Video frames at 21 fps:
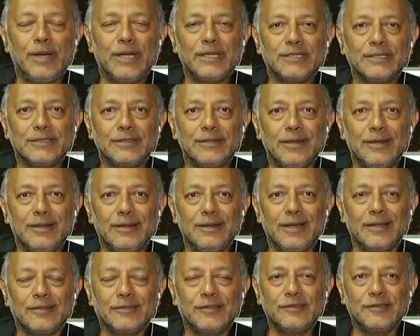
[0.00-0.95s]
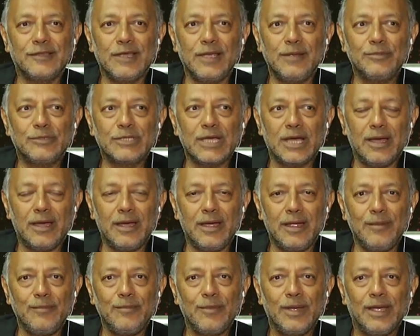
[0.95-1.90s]
but at the same
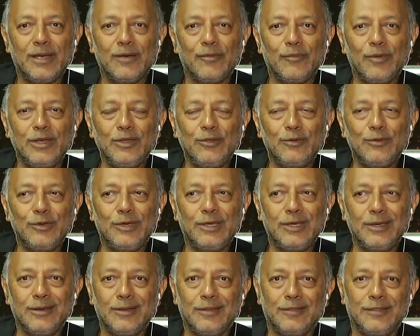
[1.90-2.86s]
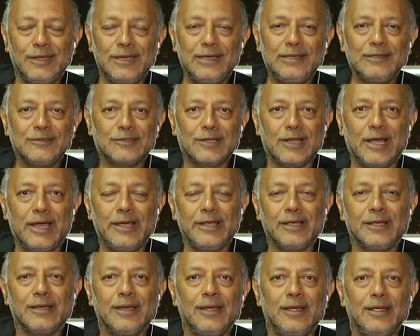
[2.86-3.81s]
time, when you hear things
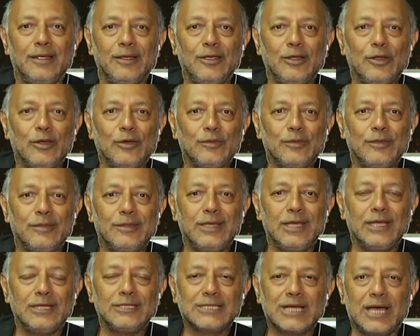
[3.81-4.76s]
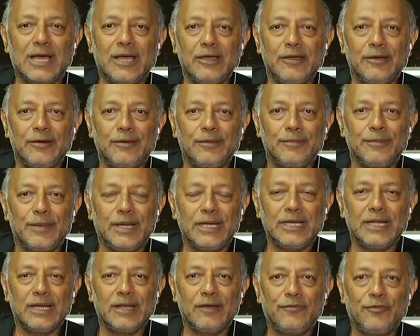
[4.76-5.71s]
like, you know, the entire
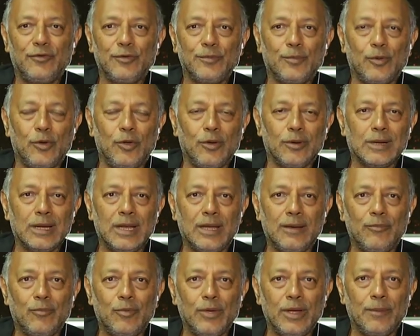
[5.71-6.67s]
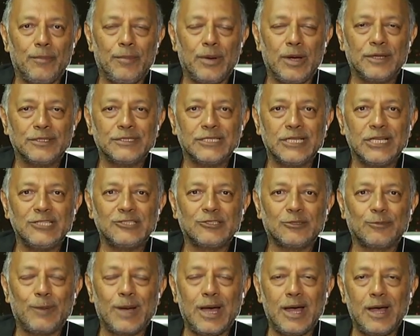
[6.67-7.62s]
Mandela Football Club were
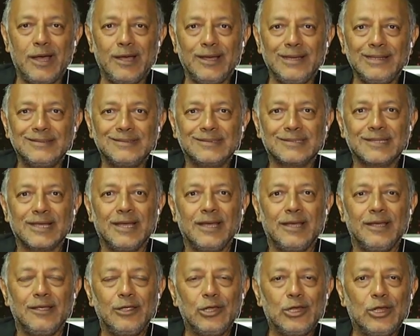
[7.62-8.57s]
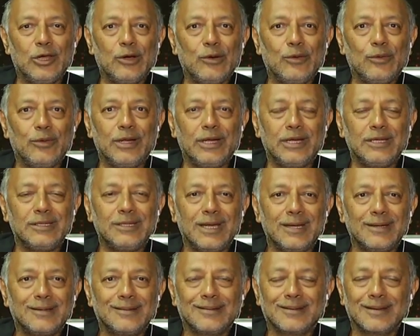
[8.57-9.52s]
apartheid spies, you know,
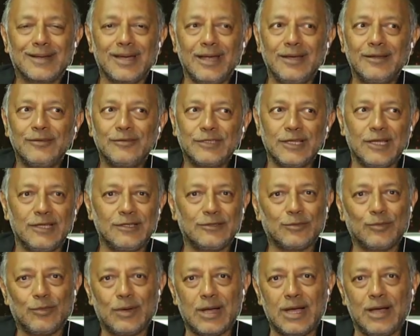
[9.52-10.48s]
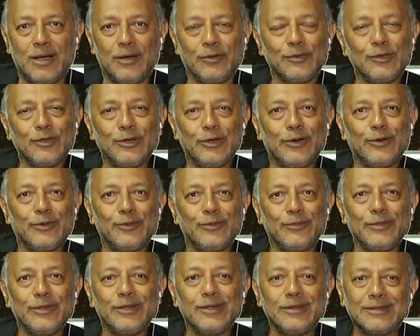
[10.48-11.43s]
that kind of says, wow, you
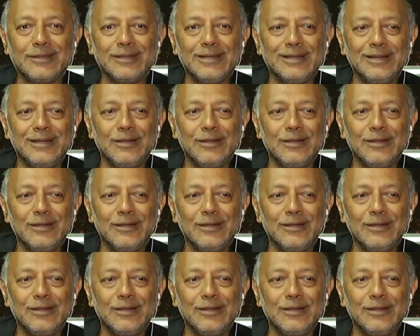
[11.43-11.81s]
know, it,